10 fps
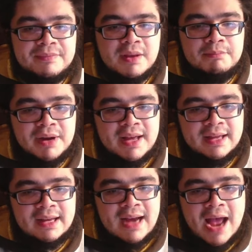
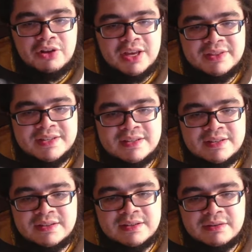But I look at
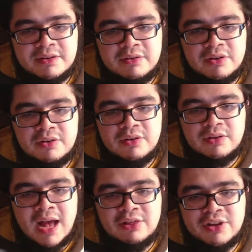this,
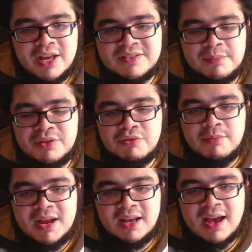I look at some of the
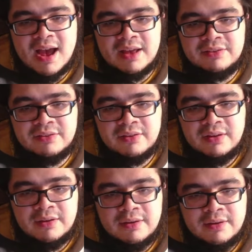remaining guys.
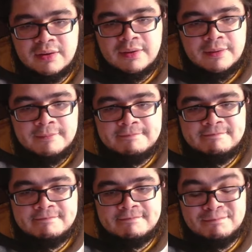
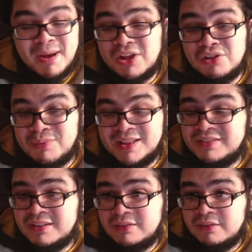Michael
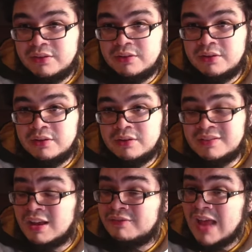Lorenzen,
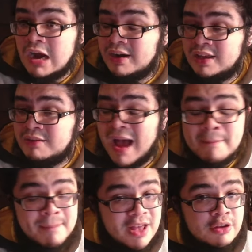take a flyer on him. I
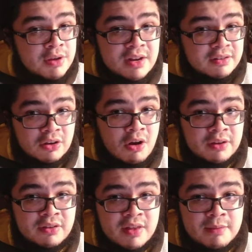bet you he doesn't
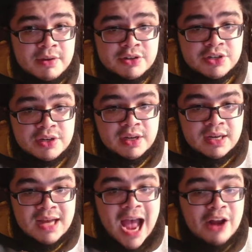cost all that much.
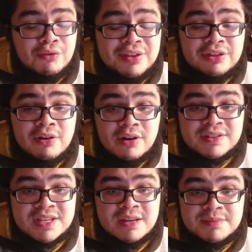I don't think there are
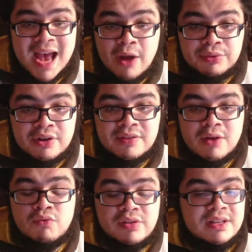teams out there
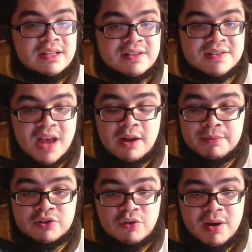that really need to sign a
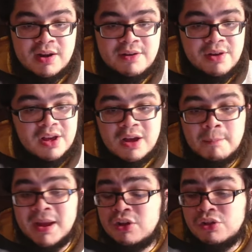pitcher right now.
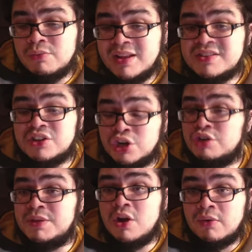Michael Lorenzen
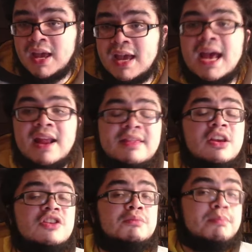could be okay, and I
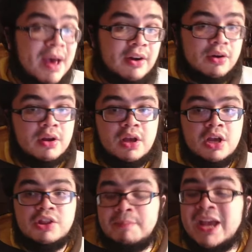think he's better
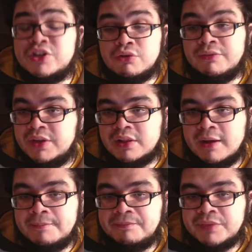than Pedro
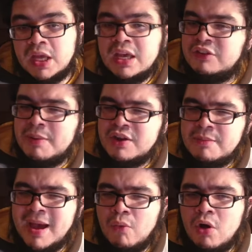Avila. Is he better
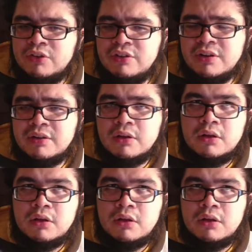than Matt Waldron?